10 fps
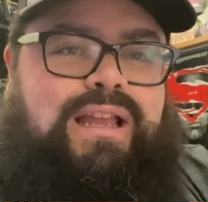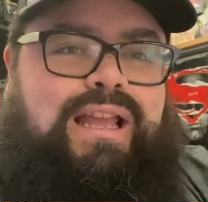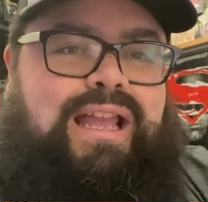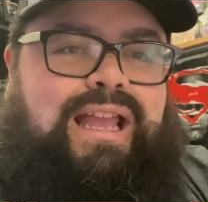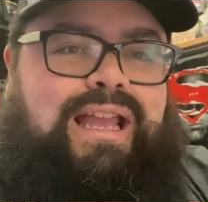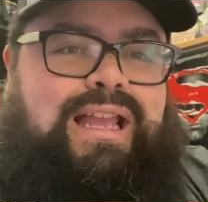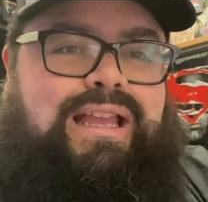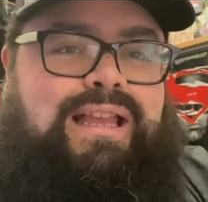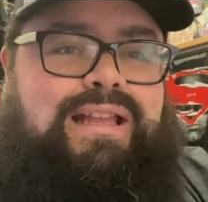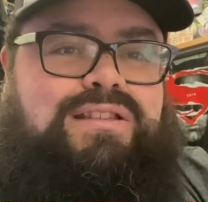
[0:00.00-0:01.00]
and
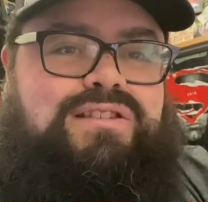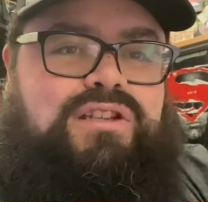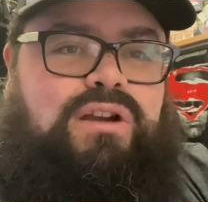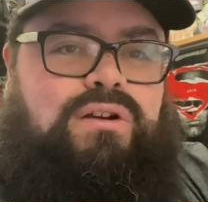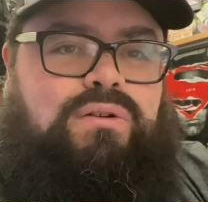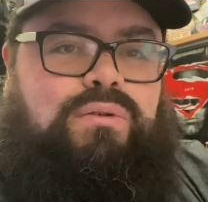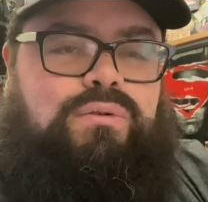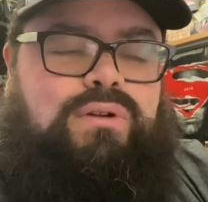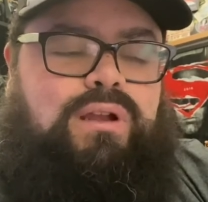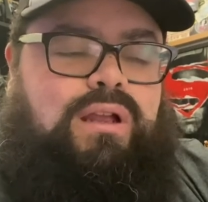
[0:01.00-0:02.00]
it gets
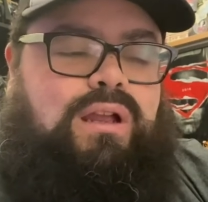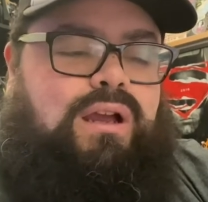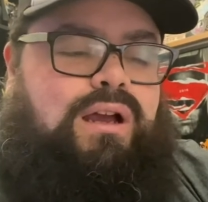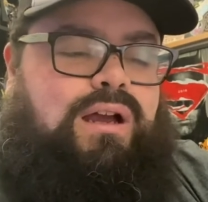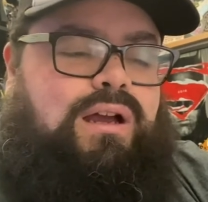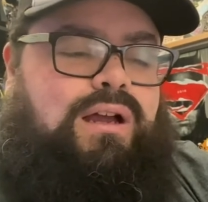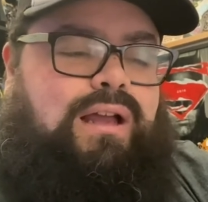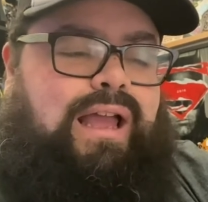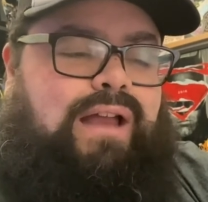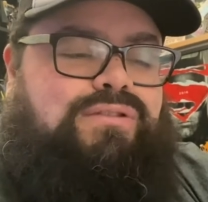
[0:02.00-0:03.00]
towed
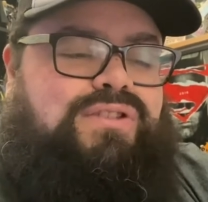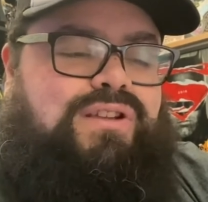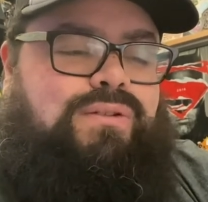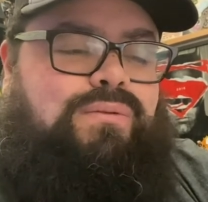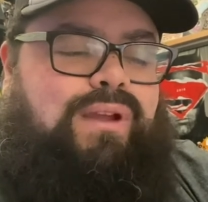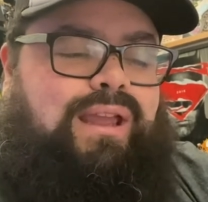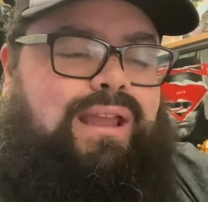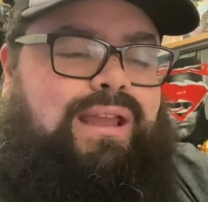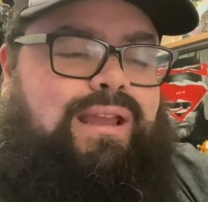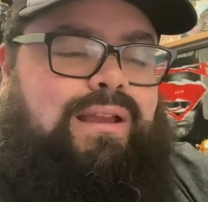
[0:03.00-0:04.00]
out to
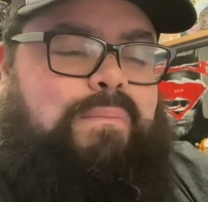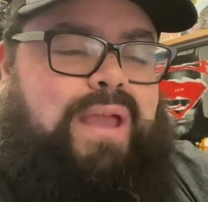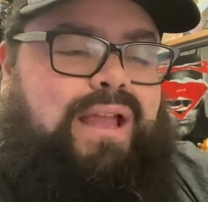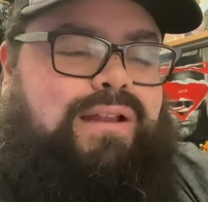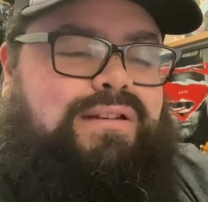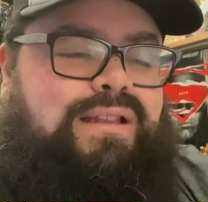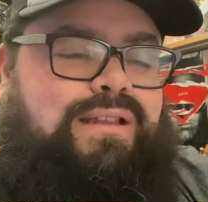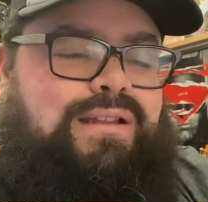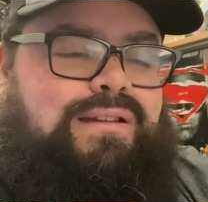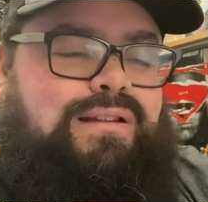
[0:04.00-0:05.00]
a
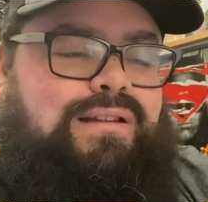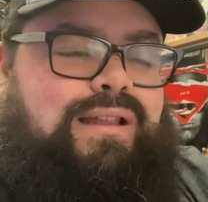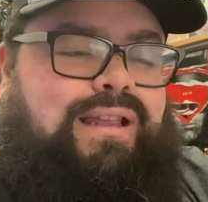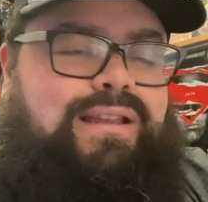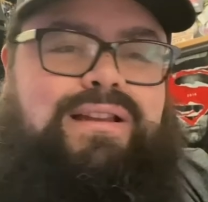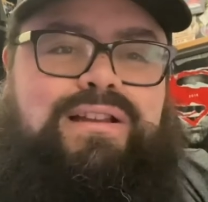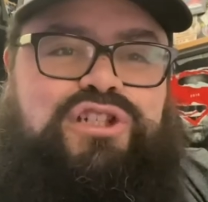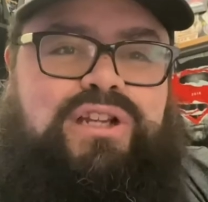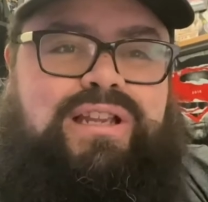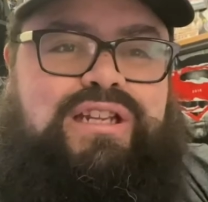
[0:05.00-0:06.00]
abandoned, like a
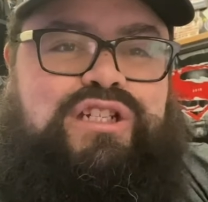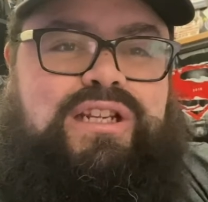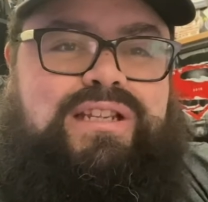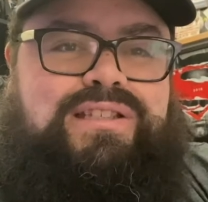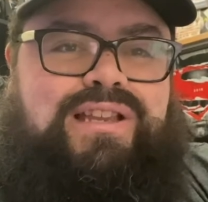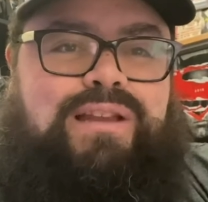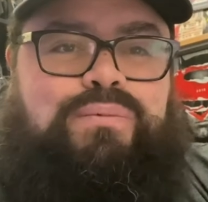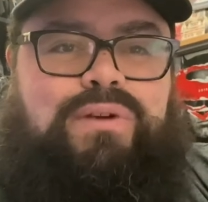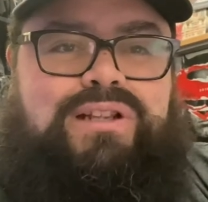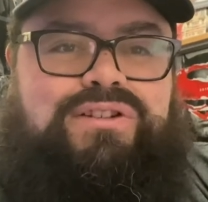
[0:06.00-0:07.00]
Chuck E. Cheese type
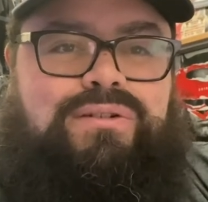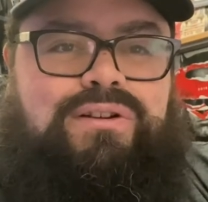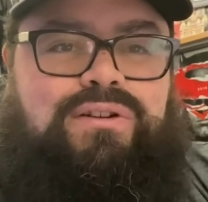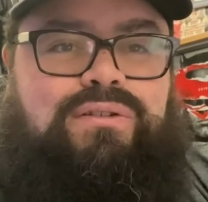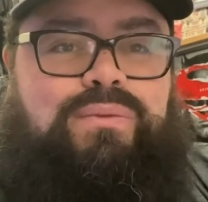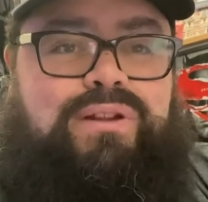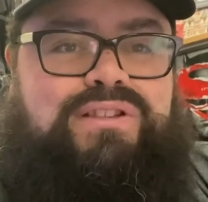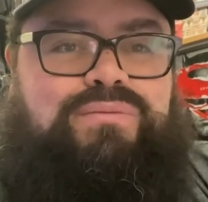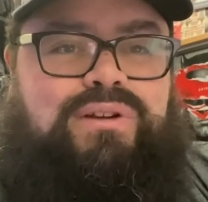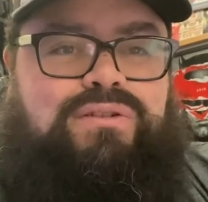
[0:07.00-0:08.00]
restaurant called Willy's
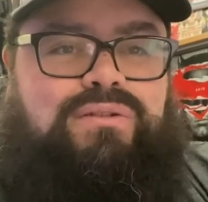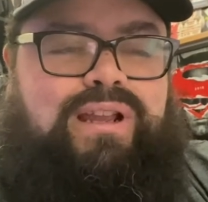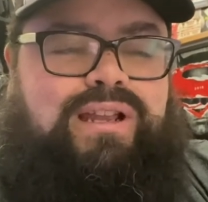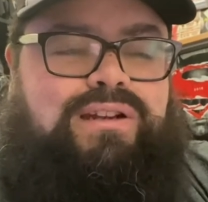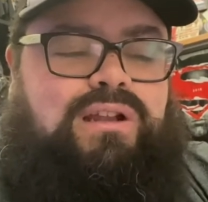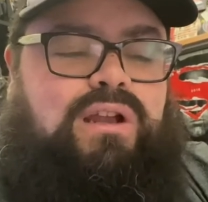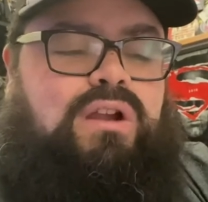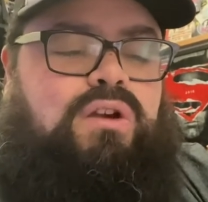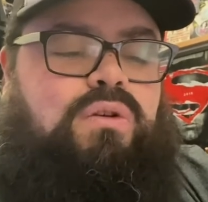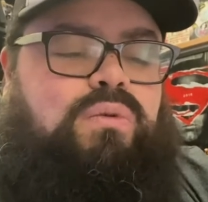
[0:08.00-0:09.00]
Wonderland,
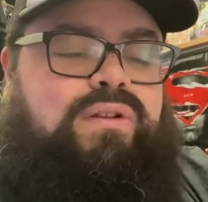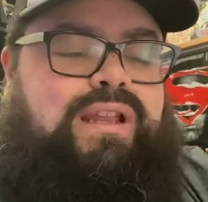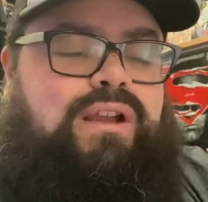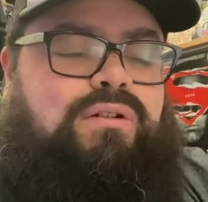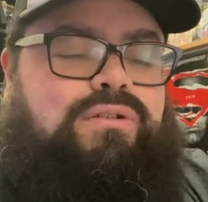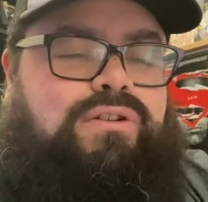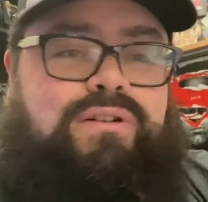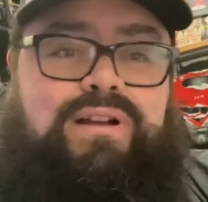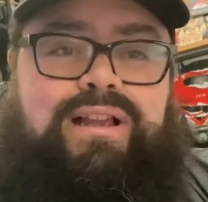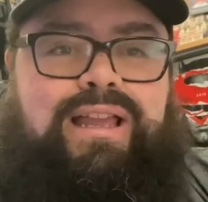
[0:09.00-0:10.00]
where the owner,
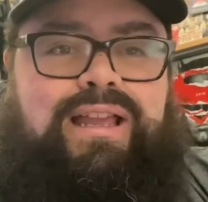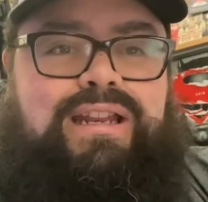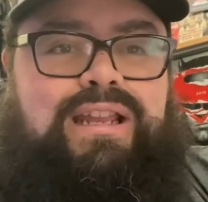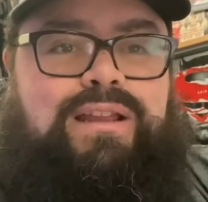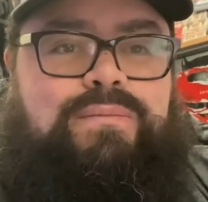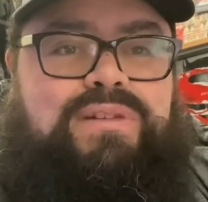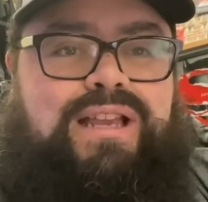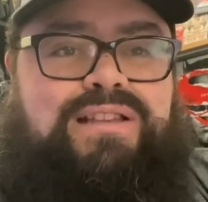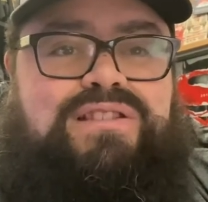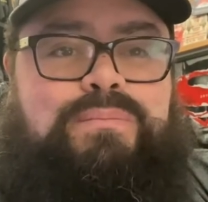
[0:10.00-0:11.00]
a guy named
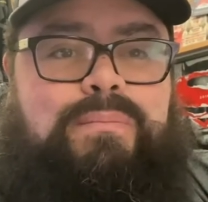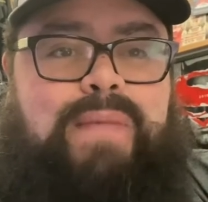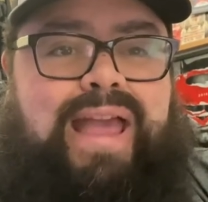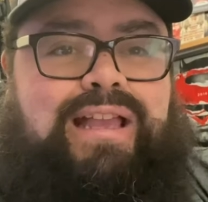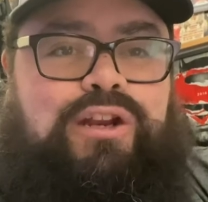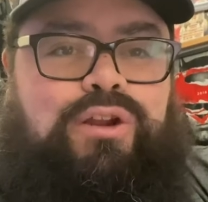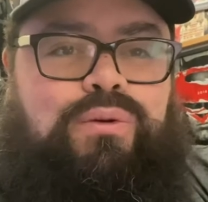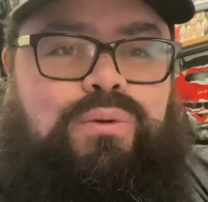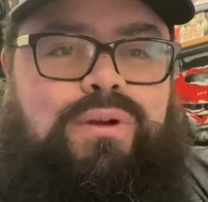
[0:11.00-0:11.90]
Tex McAdoo,